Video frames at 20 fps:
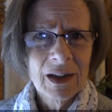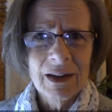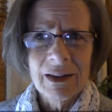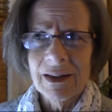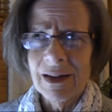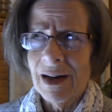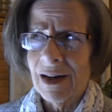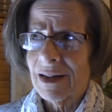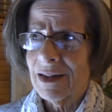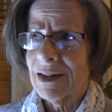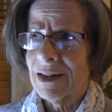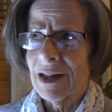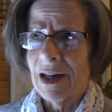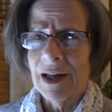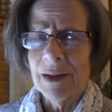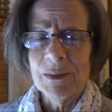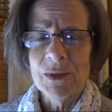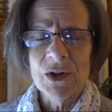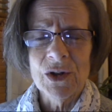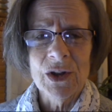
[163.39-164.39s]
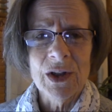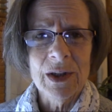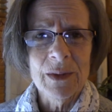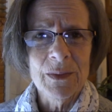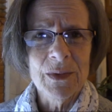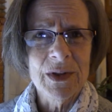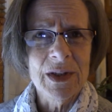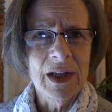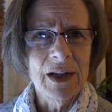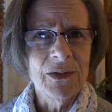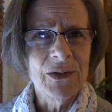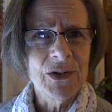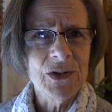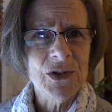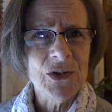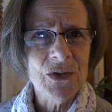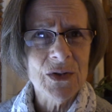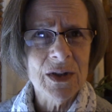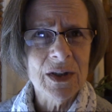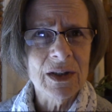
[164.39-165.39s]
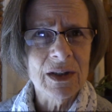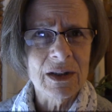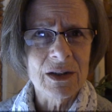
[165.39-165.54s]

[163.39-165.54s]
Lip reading: The next time she comes down the street,